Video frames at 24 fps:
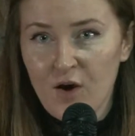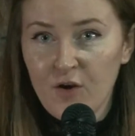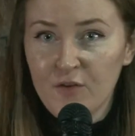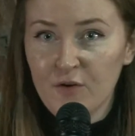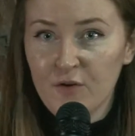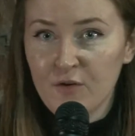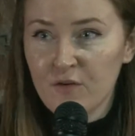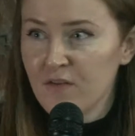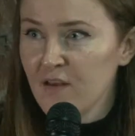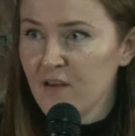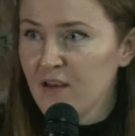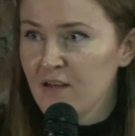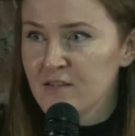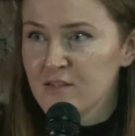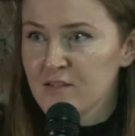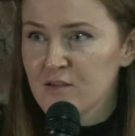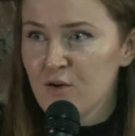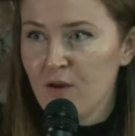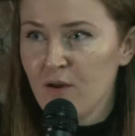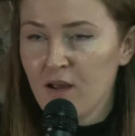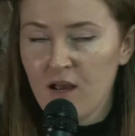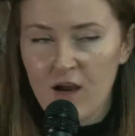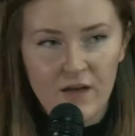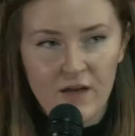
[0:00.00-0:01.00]
other things
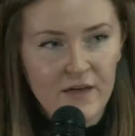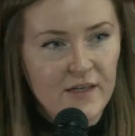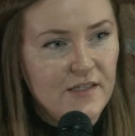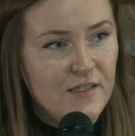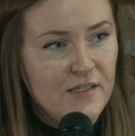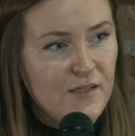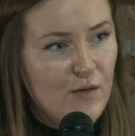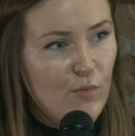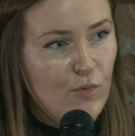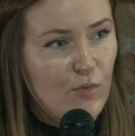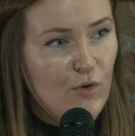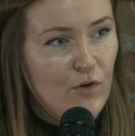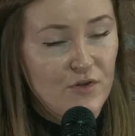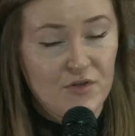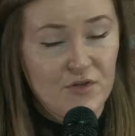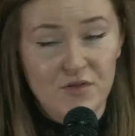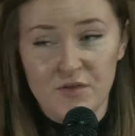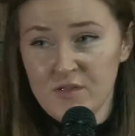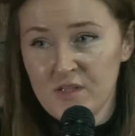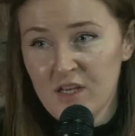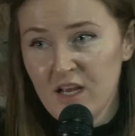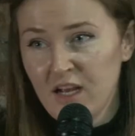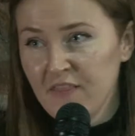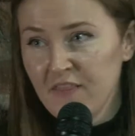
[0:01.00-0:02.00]
going on in
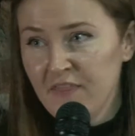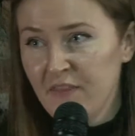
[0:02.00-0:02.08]
subcultures.